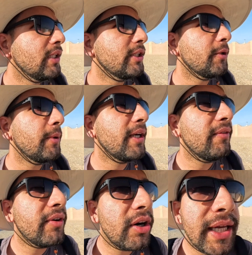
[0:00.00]
There were
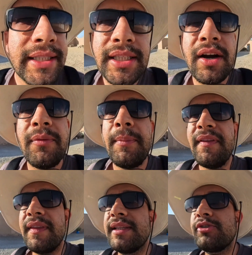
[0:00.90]
a variety of
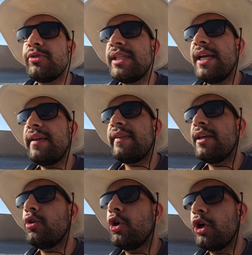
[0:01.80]
methods to take
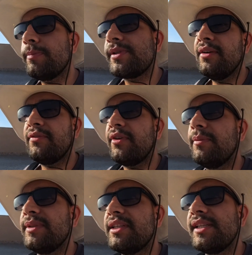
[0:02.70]
the corpse
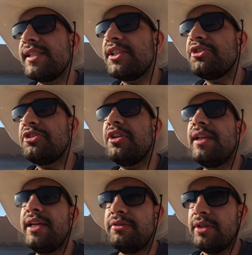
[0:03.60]
from the
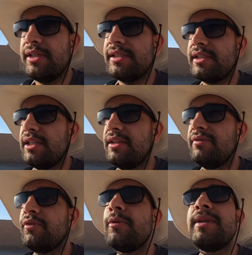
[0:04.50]
residential areas
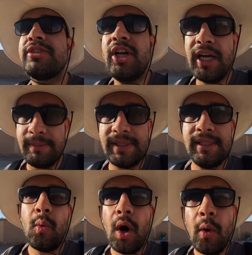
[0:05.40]
in former times.
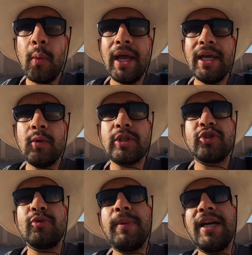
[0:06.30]
One way was
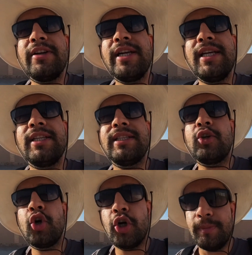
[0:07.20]
to bury the
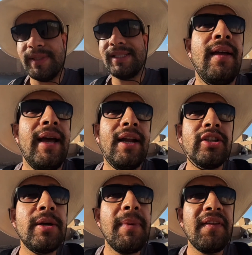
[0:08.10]
corpse.
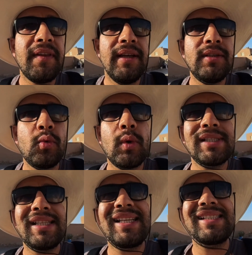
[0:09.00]
Another method
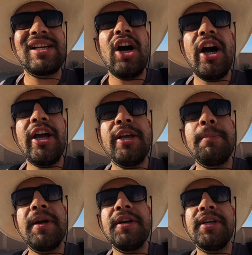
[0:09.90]
was the sky
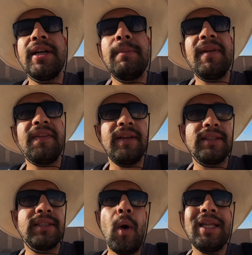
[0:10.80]
burial method.
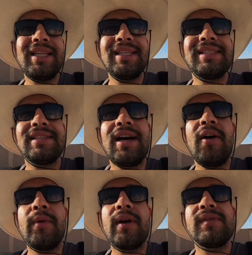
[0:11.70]
What is the
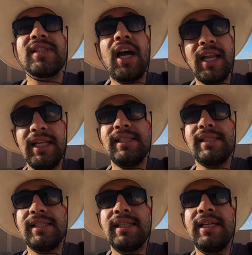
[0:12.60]
Tower of
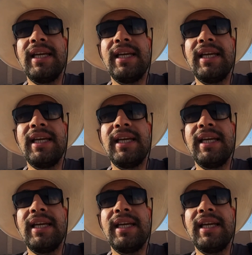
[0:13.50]
Silence?